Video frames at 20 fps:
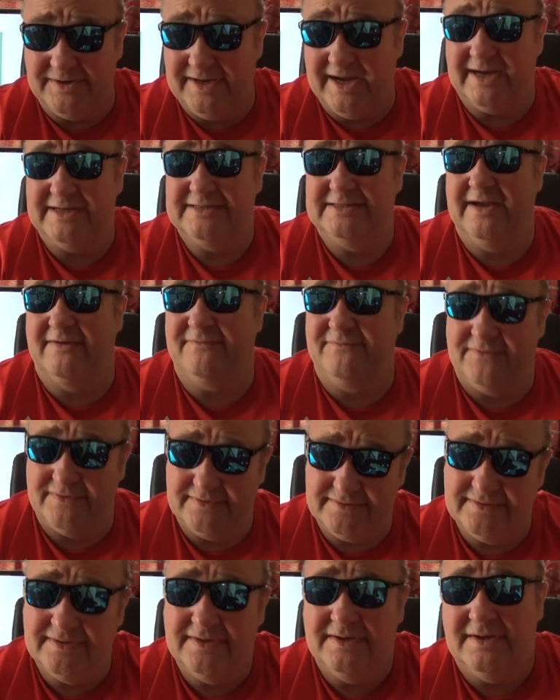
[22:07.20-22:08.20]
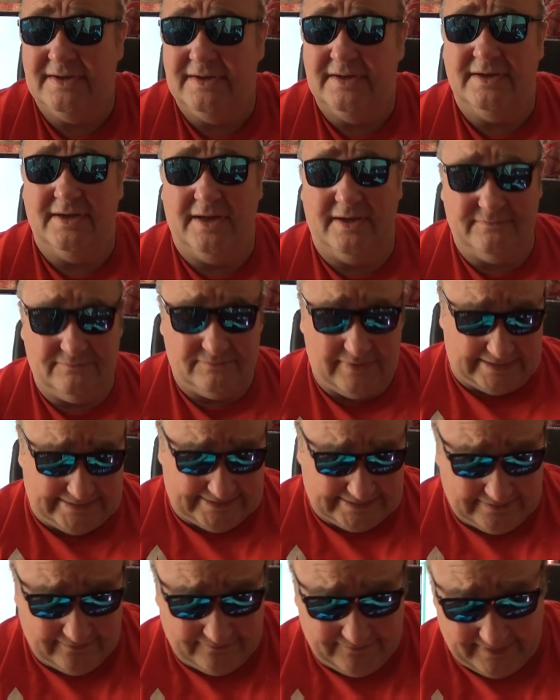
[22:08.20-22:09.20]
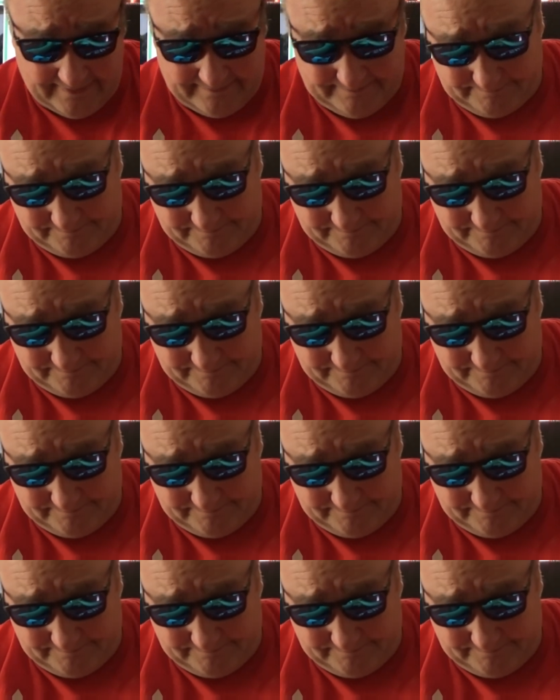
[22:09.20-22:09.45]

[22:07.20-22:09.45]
in high def and the rest of it.